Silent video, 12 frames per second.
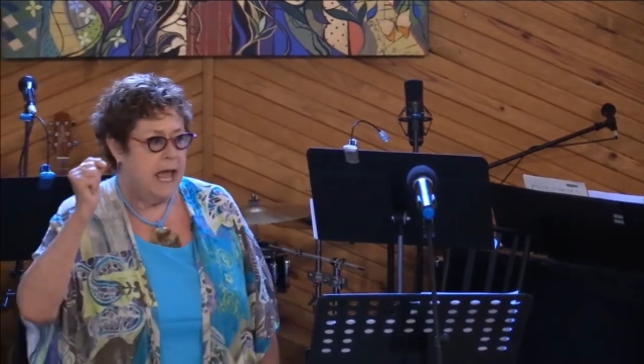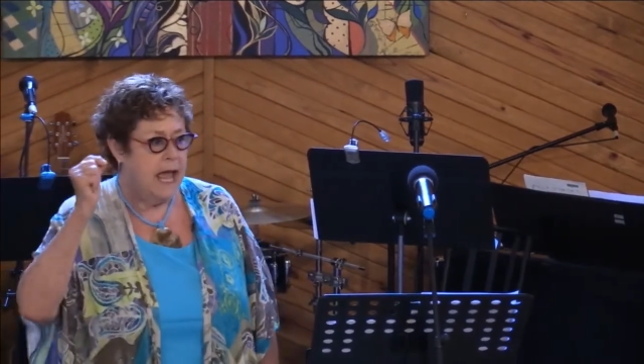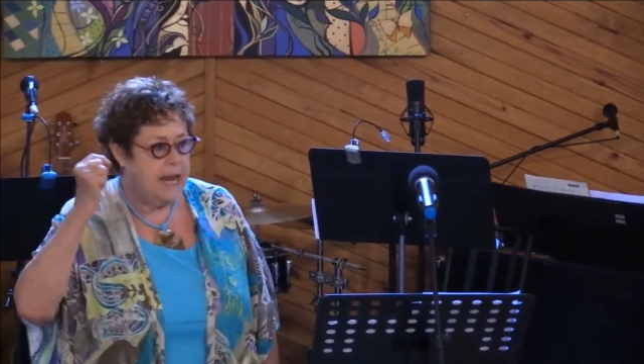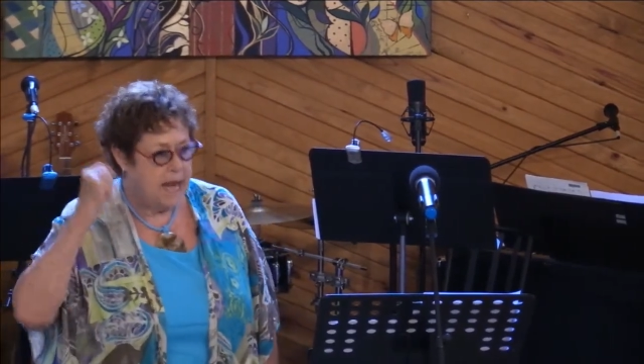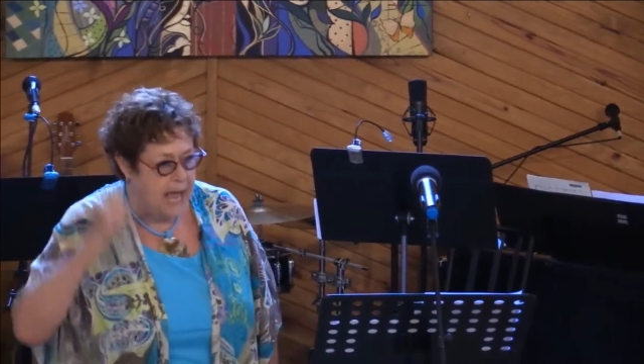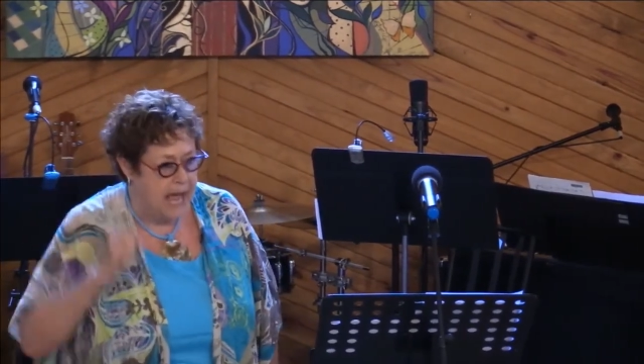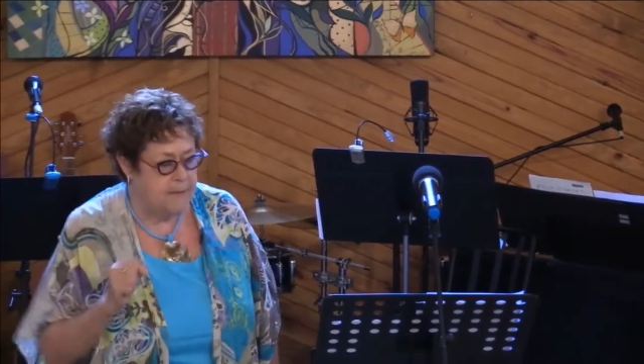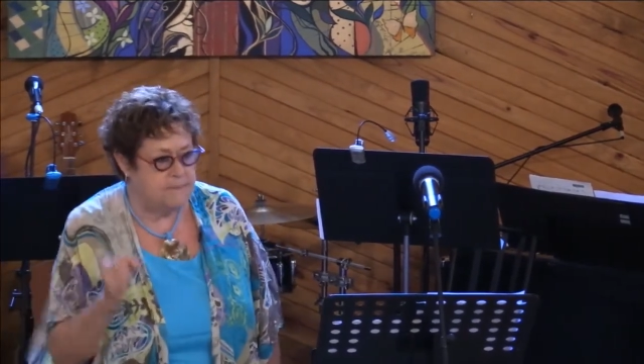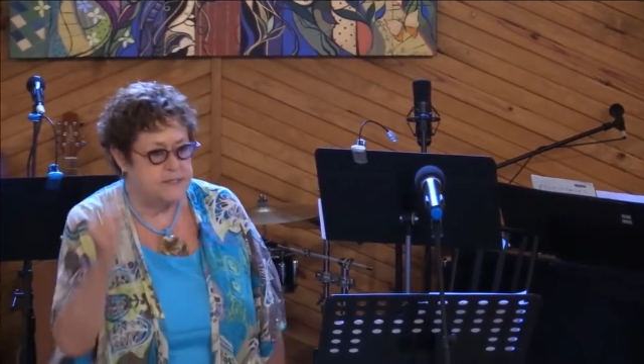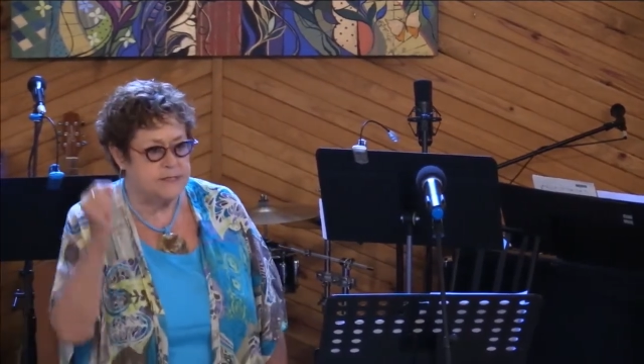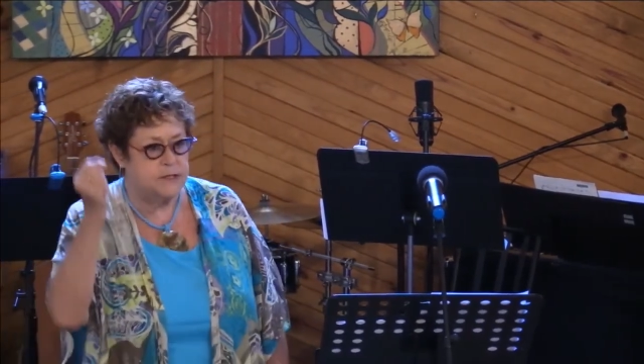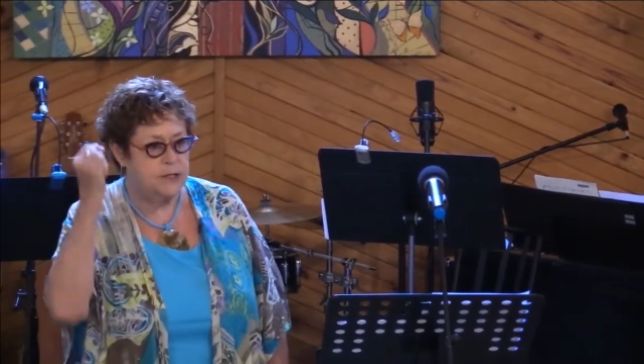and
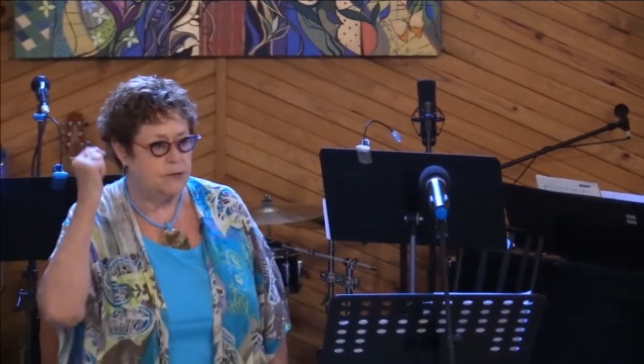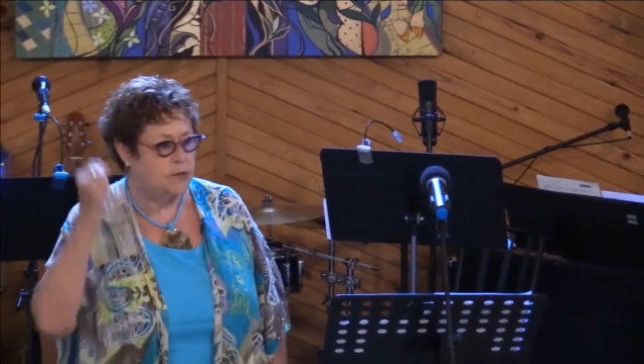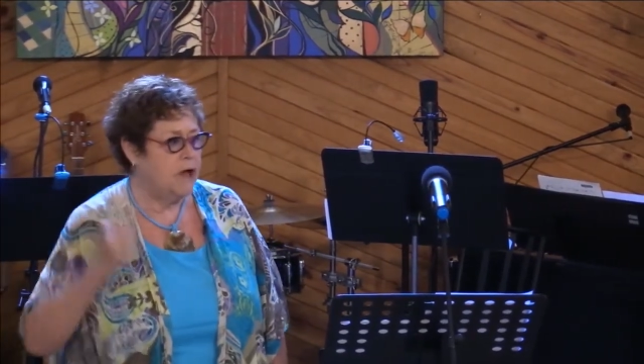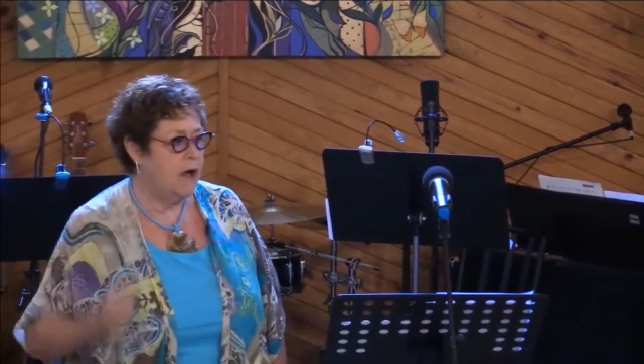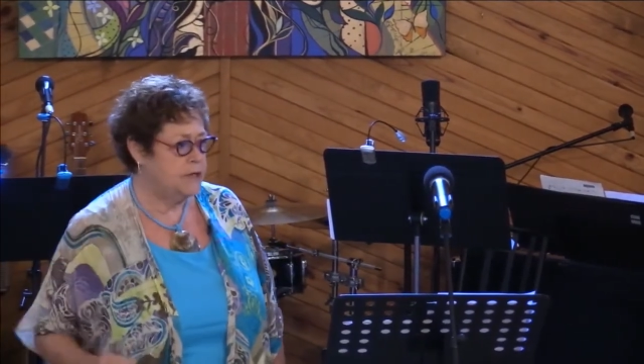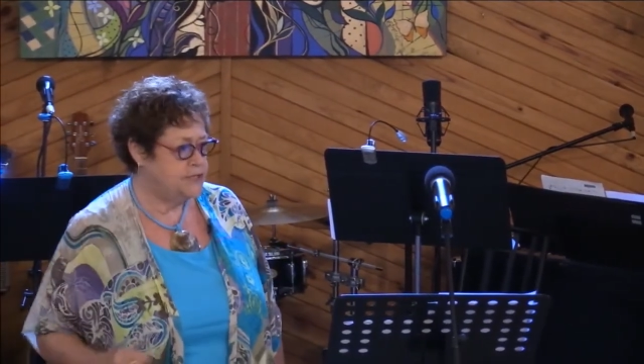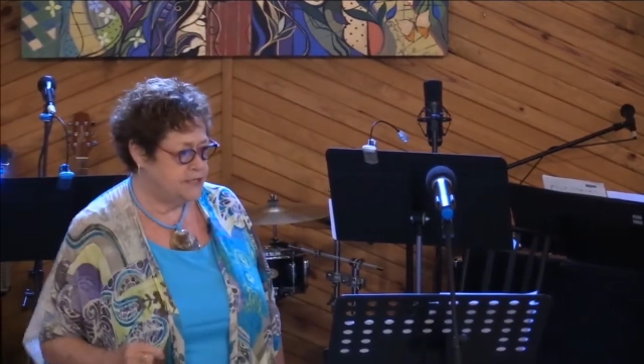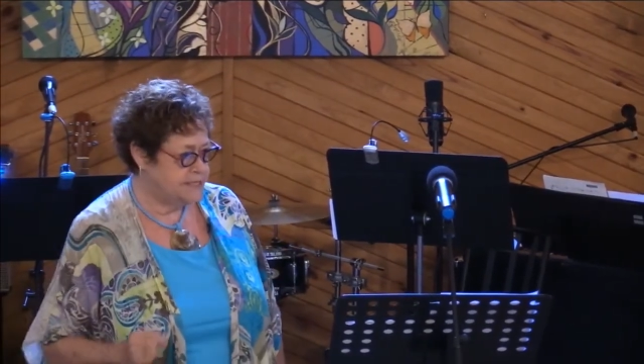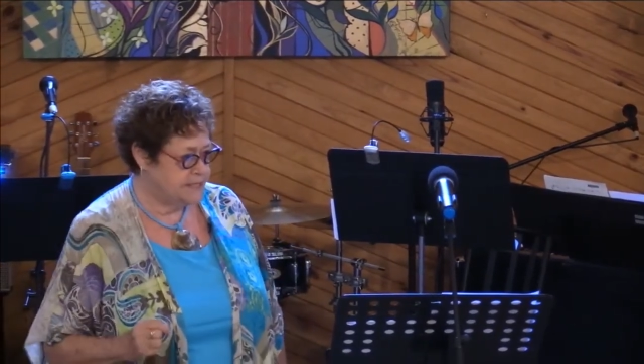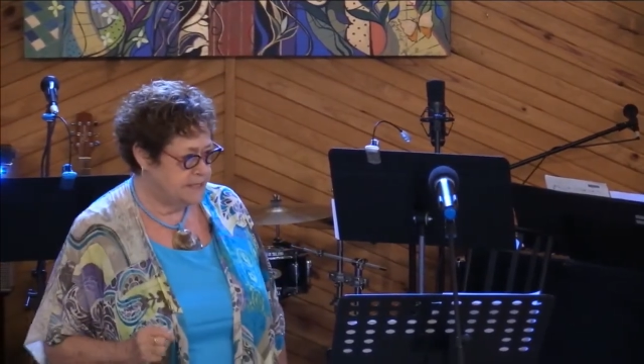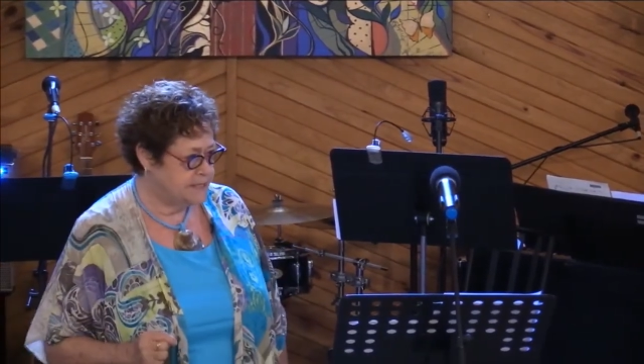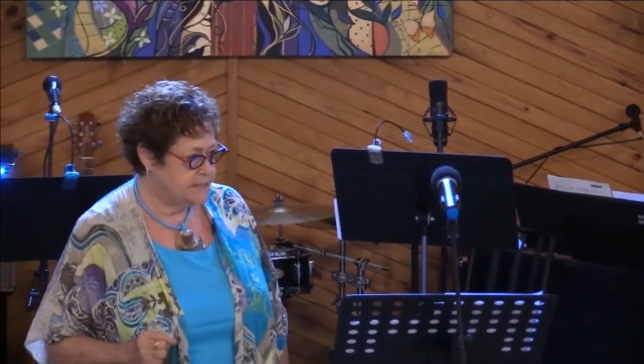absolute
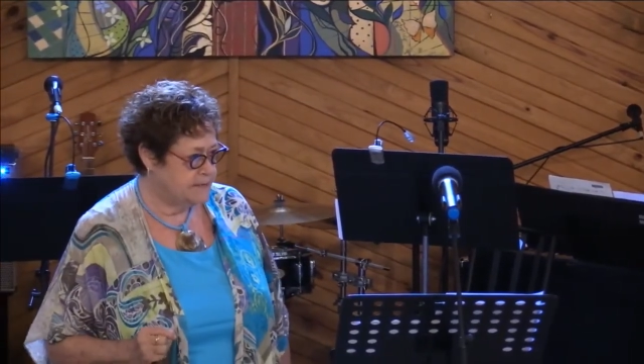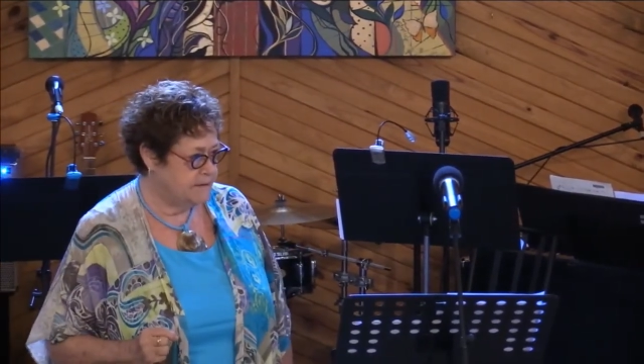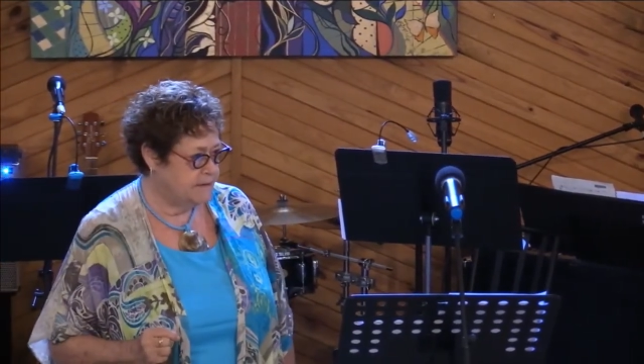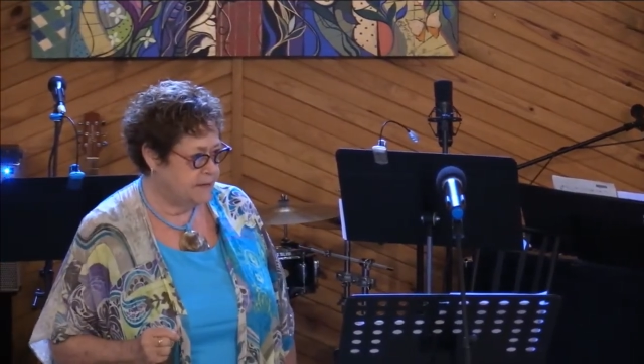consciousness.